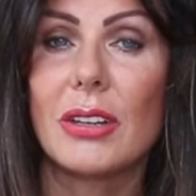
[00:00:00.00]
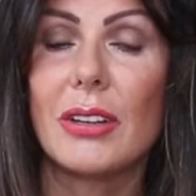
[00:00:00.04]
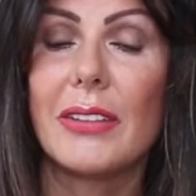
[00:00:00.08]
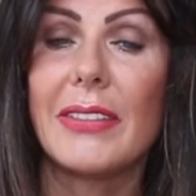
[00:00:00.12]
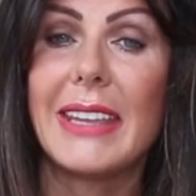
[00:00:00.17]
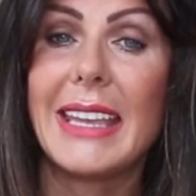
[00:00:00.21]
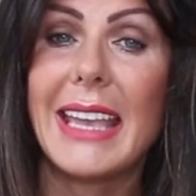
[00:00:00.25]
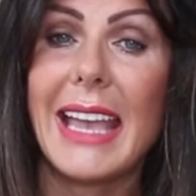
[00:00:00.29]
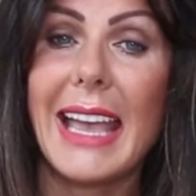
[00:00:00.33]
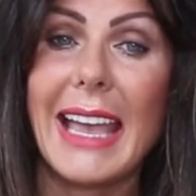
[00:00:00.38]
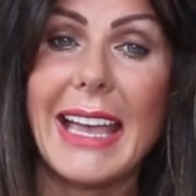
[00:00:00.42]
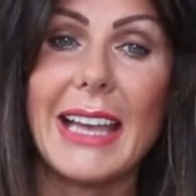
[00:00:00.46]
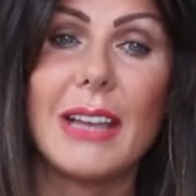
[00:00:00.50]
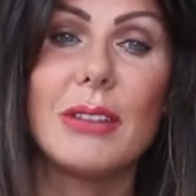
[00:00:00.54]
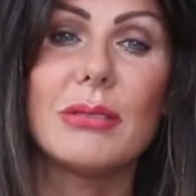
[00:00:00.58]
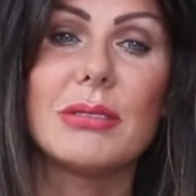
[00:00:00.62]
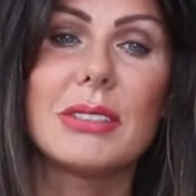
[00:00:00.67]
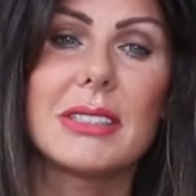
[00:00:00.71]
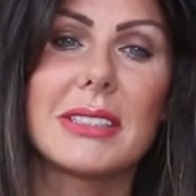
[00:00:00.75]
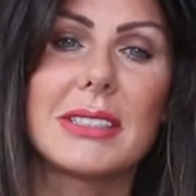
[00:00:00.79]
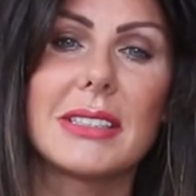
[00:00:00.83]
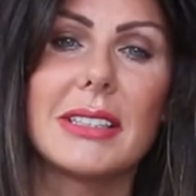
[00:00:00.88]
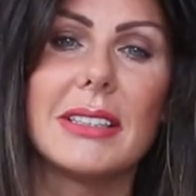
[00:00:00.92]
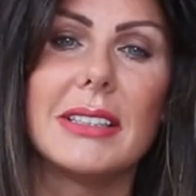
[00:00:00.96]
on the
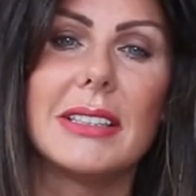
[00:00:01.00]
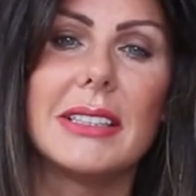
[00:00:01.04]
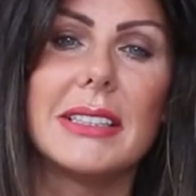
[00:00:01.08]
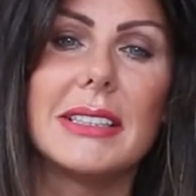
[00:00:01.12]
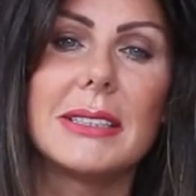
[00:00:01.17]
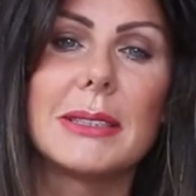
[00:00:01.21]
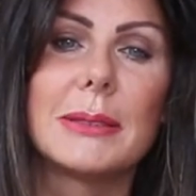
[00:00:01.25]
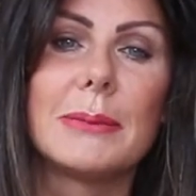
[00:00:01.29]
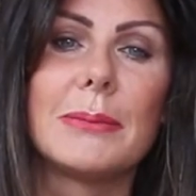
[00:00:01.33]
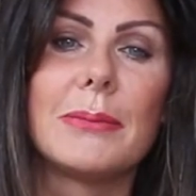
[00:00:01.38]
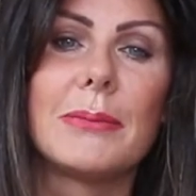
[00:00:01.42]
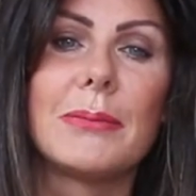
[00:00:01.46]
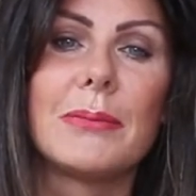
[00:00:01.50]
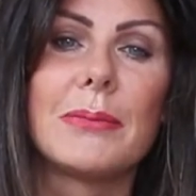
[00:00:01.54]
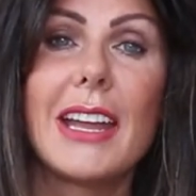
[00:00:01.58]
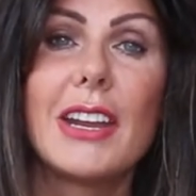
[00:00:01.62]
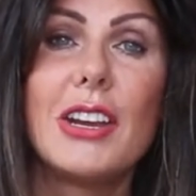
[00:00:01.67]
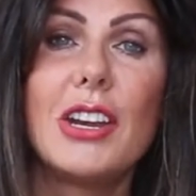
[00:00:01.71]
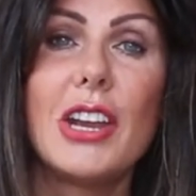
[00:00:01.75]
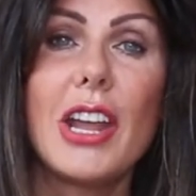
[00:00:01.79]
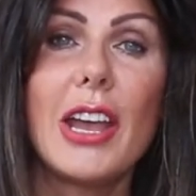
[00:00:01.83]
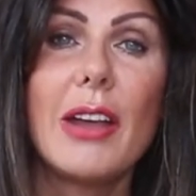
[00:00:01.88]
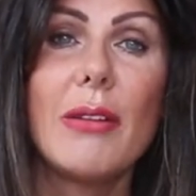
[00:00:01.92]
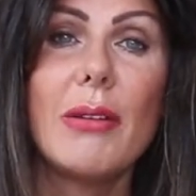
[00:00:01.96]
outside.
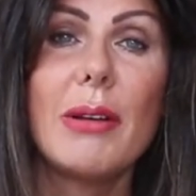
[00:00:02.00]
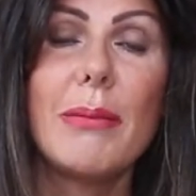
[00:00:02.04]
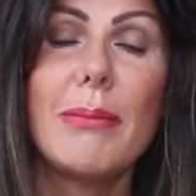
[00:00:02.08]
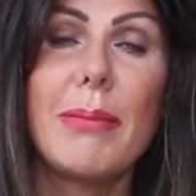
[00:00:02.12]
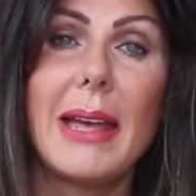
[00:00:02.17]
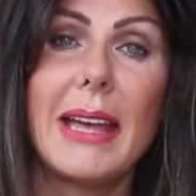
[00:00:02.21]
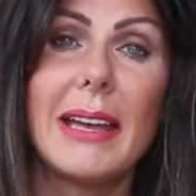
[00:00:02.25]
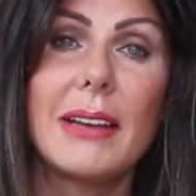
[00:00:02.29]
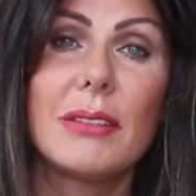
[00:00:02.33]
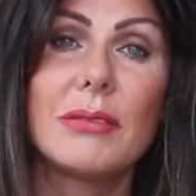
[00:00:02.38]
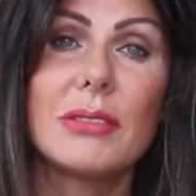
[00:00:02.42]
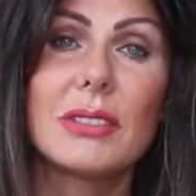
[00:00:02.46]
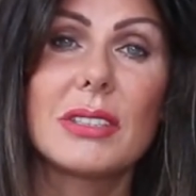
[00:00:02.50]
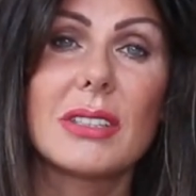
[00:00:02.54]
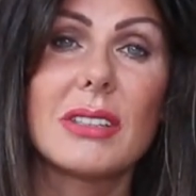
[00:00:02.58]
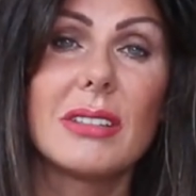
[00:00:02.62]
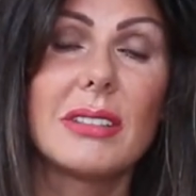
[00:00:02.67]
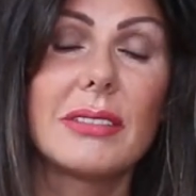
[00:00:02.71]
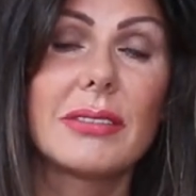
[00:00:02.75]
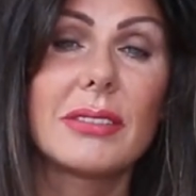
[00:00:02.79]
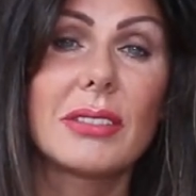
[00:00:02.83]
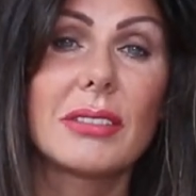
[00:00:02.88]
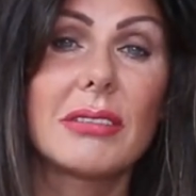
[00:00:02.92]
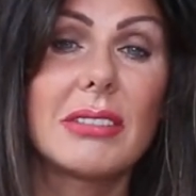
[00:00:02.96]
No amount
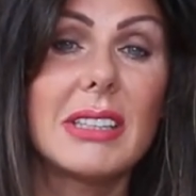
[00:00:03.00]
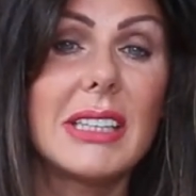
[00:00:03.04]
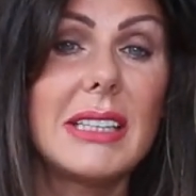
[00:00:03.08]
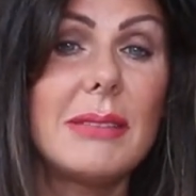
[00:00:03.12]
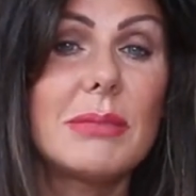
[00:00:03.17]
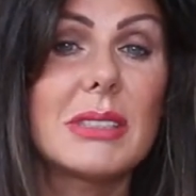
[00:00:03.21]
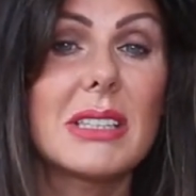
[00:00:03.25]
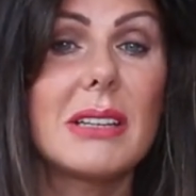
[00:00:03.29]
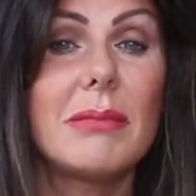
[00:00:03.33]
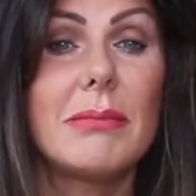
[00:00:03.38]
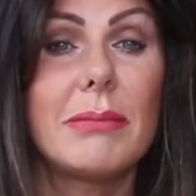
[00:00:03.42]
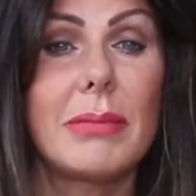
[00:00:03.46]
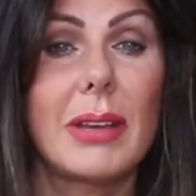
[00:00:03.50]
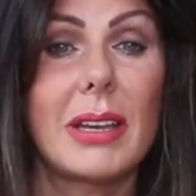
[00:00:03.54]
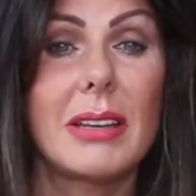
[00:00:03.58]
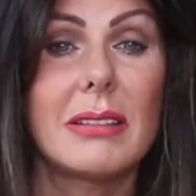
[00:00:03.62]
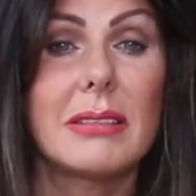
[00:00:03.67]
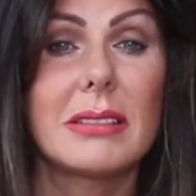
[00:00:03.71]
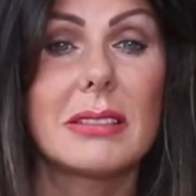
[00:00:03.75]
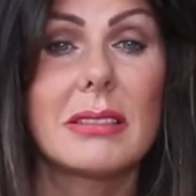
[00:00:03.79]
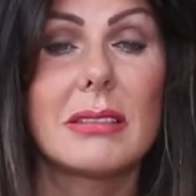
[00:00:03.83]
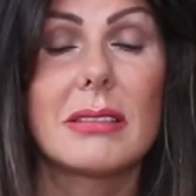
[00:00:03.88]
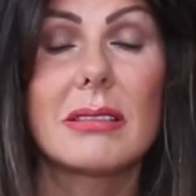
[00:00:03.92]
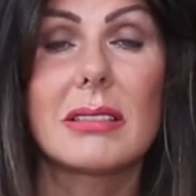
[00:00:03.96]
of creams and
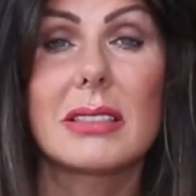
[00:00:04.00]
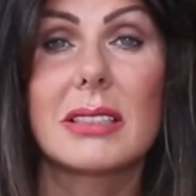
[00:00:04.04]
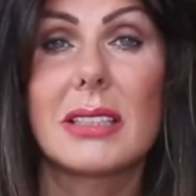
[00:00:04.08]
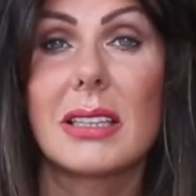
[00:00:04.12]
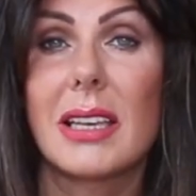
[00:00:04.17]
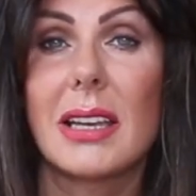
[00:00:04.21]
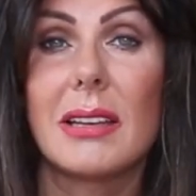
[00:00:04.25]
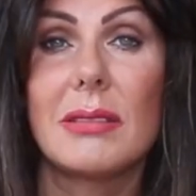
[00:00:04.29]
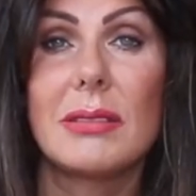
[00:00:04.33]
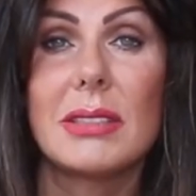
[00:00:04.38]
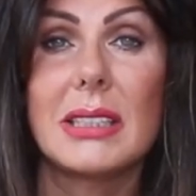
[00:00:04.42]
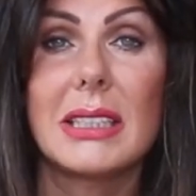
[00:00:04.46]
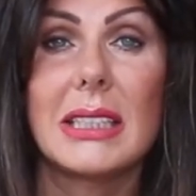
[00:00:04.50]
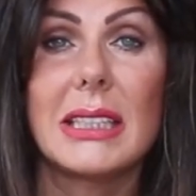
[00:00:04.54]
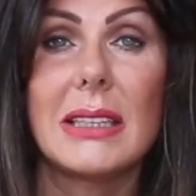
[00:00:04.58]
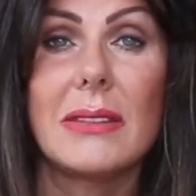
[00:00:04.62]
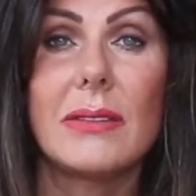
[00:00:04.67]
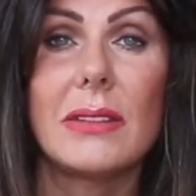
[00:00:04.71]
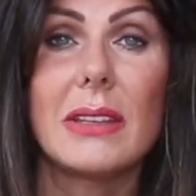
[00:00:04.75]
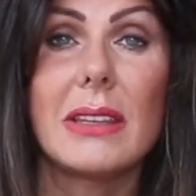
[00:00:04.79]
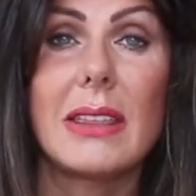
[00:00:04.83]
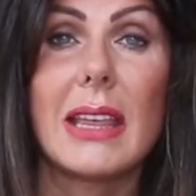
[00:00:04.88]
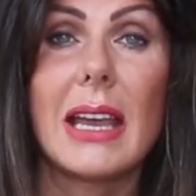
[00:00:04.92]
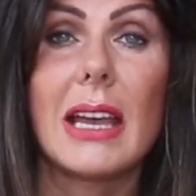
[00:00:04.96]
Botox are going to
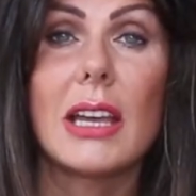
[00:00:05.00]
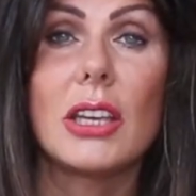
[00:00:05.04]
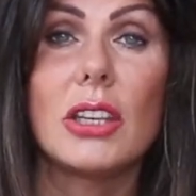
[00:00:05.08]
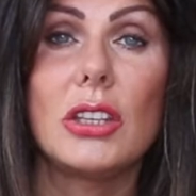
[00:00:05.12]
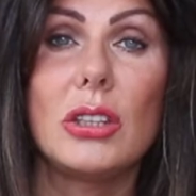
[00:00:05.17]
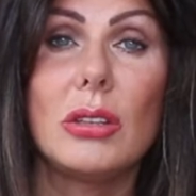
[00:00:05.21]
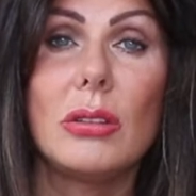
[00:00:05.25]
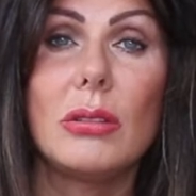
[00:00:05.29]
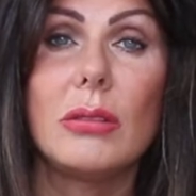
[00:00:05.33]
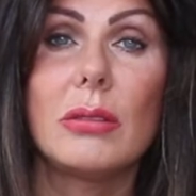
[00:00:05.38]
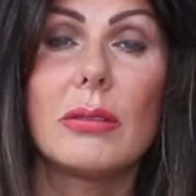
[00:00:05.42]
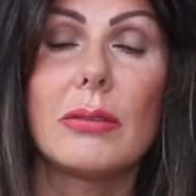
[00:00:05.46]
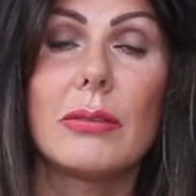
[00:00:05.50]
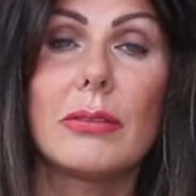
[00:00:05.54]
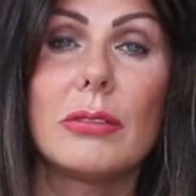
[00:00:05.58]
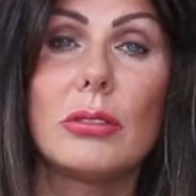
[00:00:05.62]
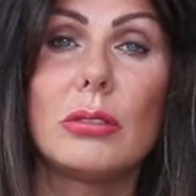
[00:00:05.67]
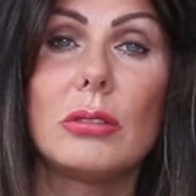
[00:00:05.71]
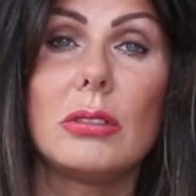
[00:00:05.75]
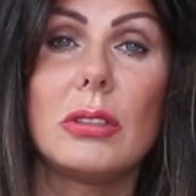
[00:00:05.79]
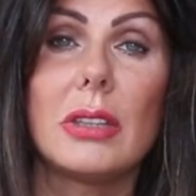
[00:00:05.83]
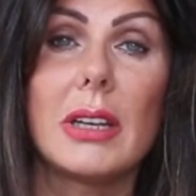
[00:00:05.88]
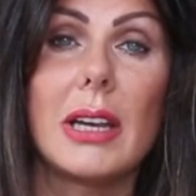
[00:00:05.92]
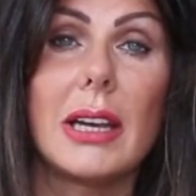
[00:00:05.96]
give you that
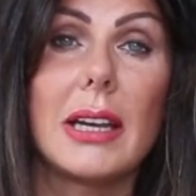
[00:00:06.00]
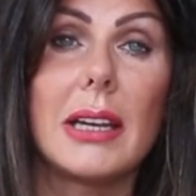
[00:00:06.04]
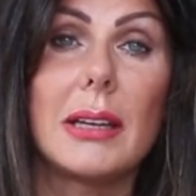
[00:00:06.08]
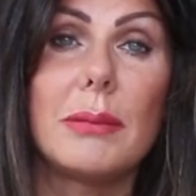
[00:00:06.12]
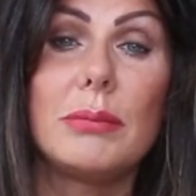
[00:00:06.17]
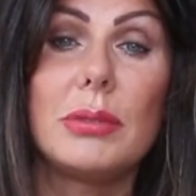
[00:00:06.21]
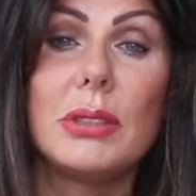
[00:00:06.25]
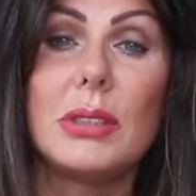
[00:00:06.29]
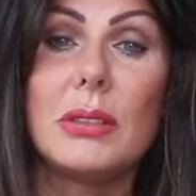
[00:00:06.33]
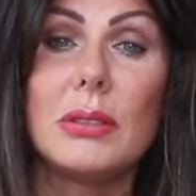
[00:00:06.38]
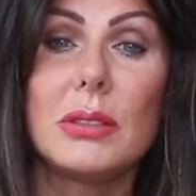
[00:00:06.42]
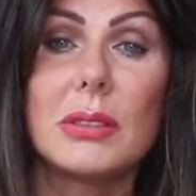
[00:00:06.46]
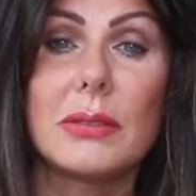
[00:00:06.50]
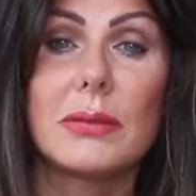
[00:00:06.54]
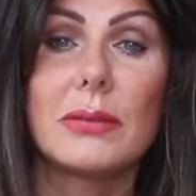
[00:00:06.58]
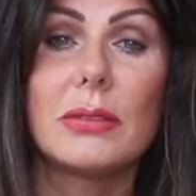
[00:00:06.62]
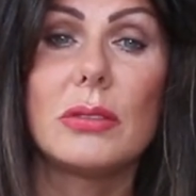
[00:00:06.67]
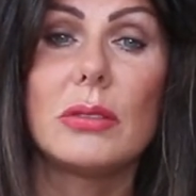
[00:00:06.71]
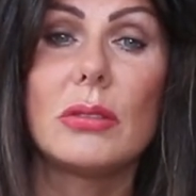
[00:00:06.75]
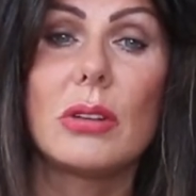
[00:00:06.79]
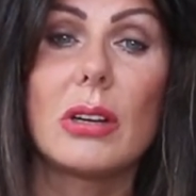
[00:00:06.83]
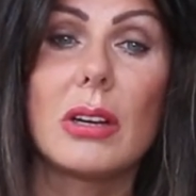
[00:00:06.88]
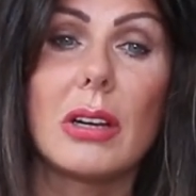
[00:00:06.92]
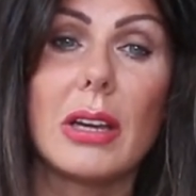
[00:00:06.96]
youthful,
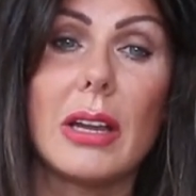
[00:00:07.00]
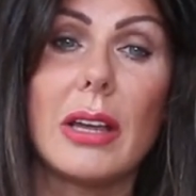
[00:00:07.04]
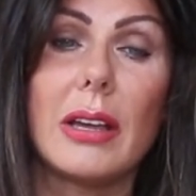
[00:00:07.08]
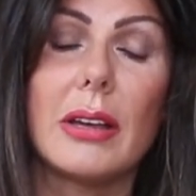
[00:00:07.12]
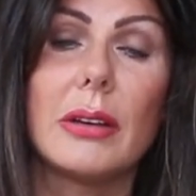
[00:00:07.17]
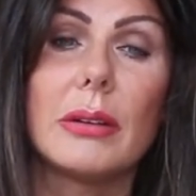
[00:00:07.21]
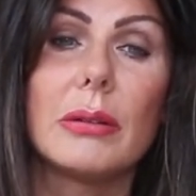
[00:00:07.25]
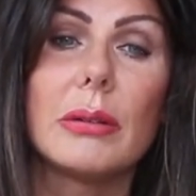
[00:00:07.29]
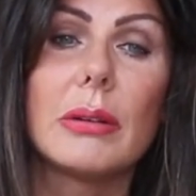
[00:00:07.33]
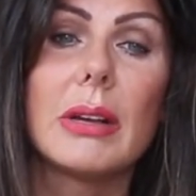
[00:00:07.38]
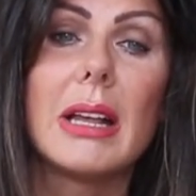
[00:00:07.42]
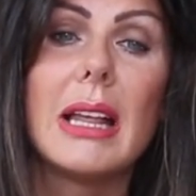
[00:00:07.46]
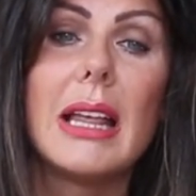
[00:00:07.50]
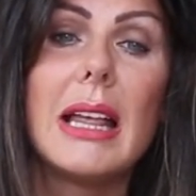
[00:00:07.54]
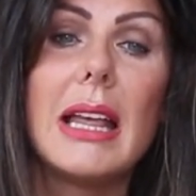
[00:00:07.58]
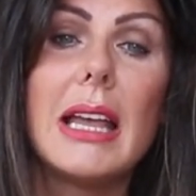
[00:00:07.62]
beautiful glow.